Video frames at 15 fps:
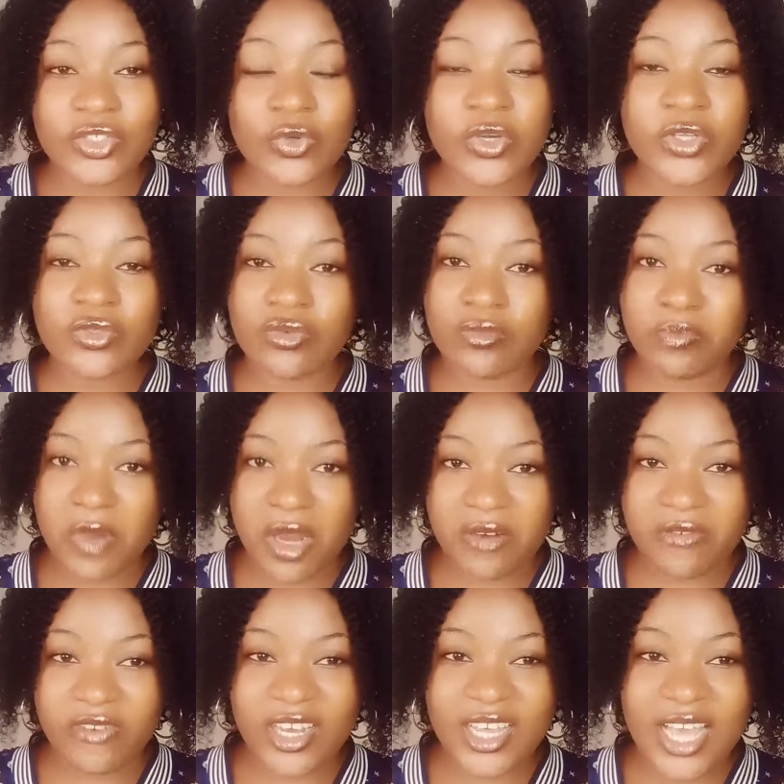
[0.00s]
is going to
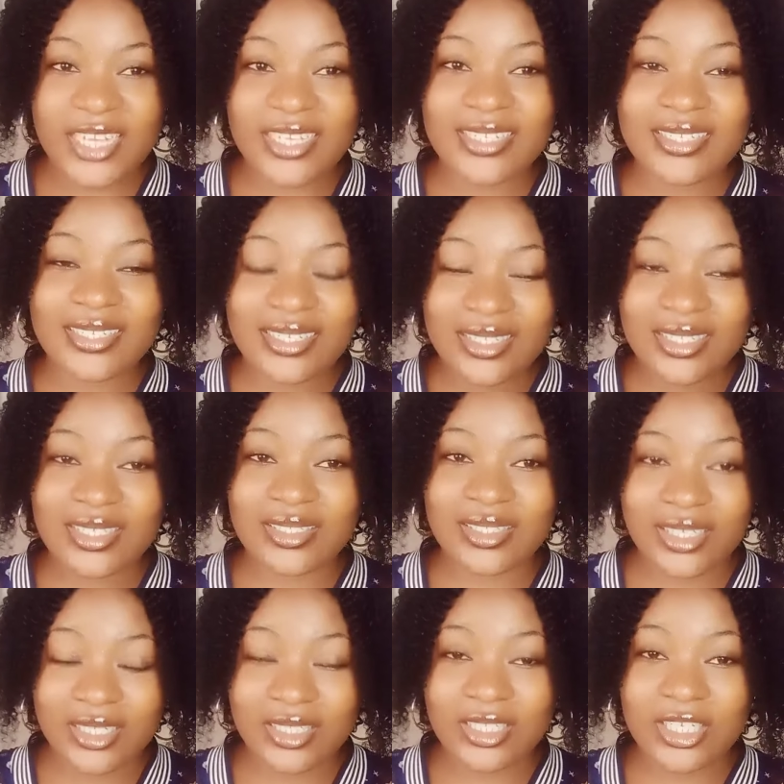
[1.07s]
backfire. This
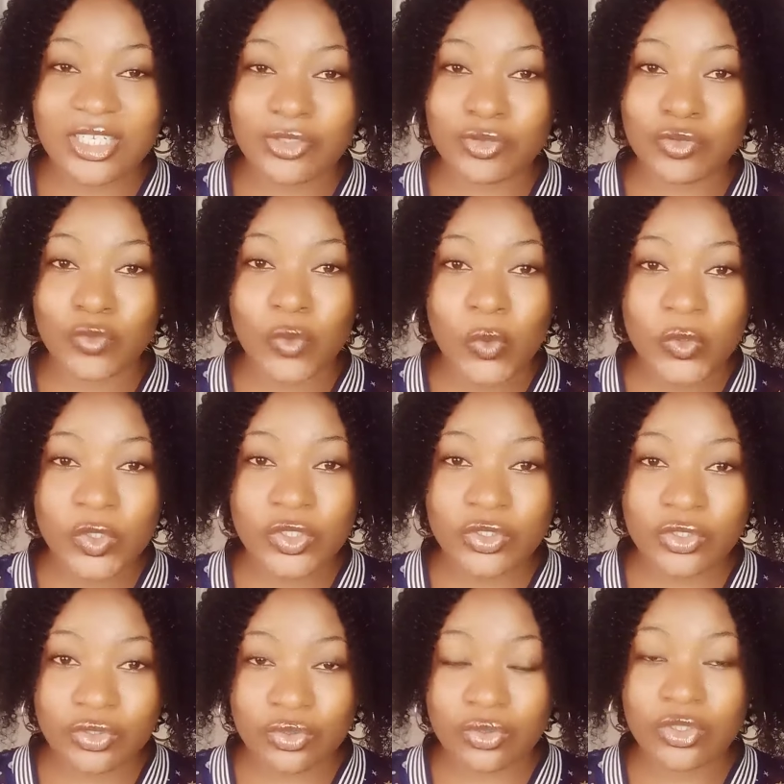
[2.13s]
thing is
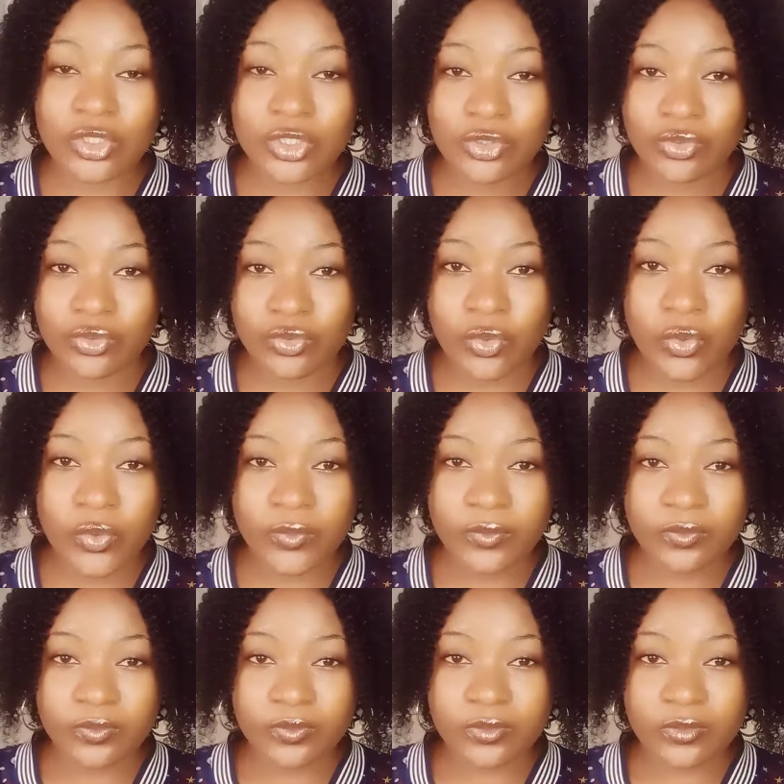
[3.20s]
going to, you know,
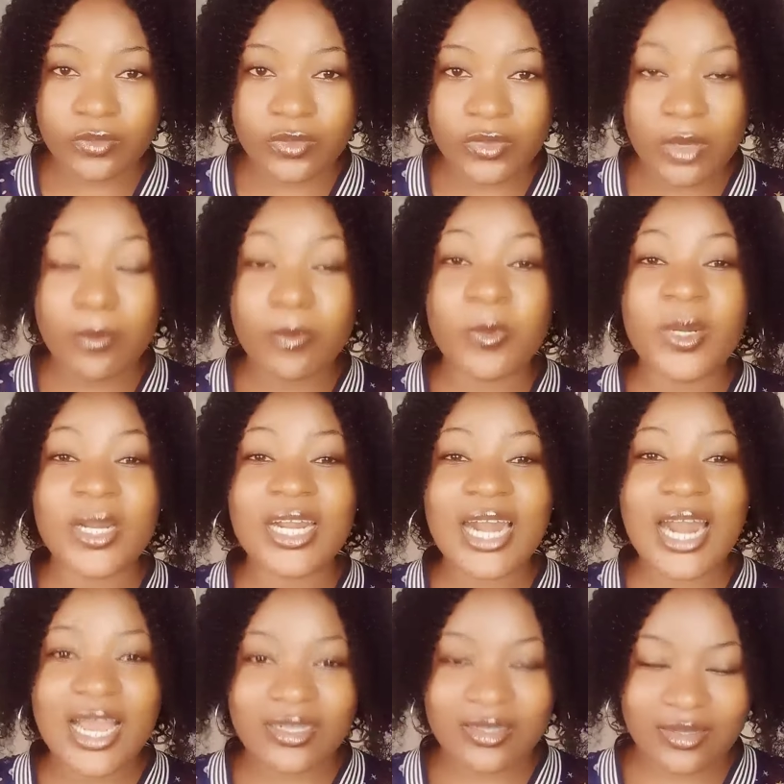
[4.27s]

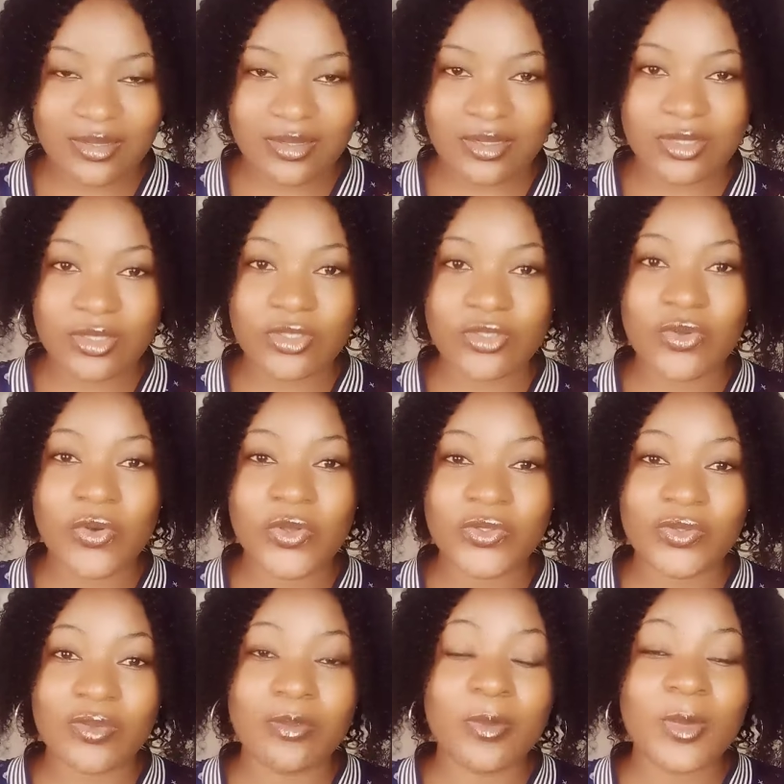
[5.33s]
blast. It is
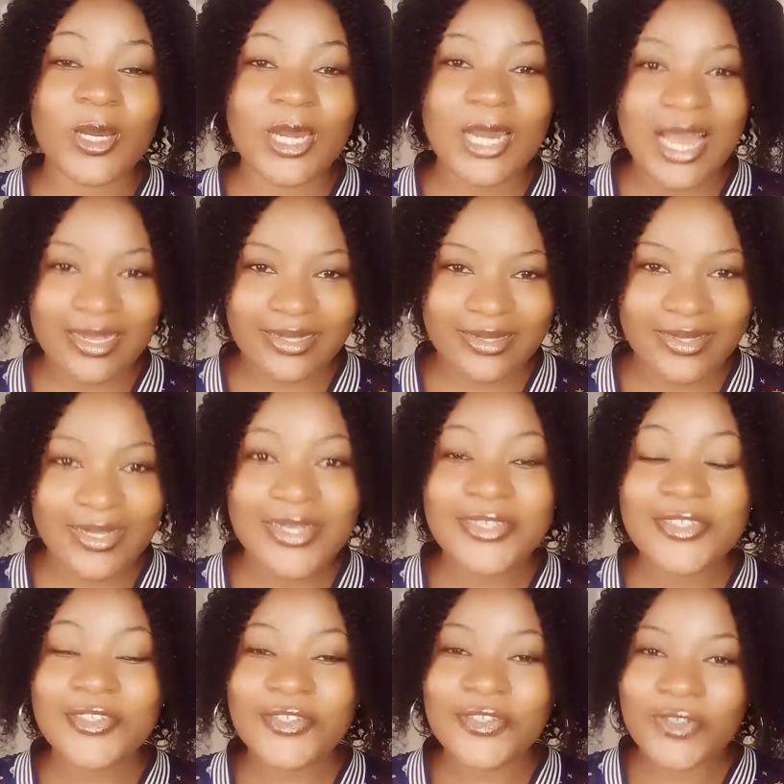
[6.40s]
going to blast.
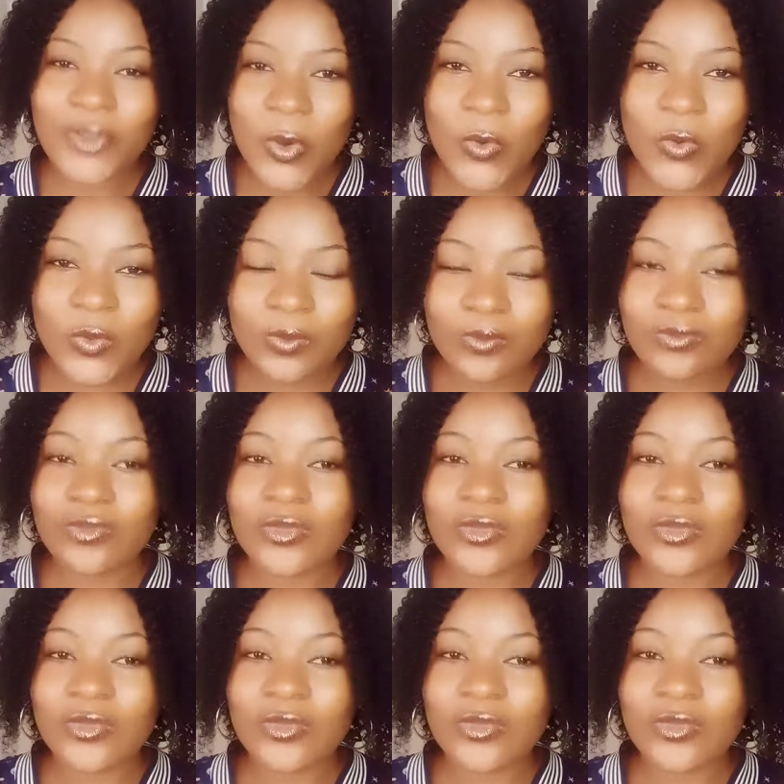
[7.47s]
So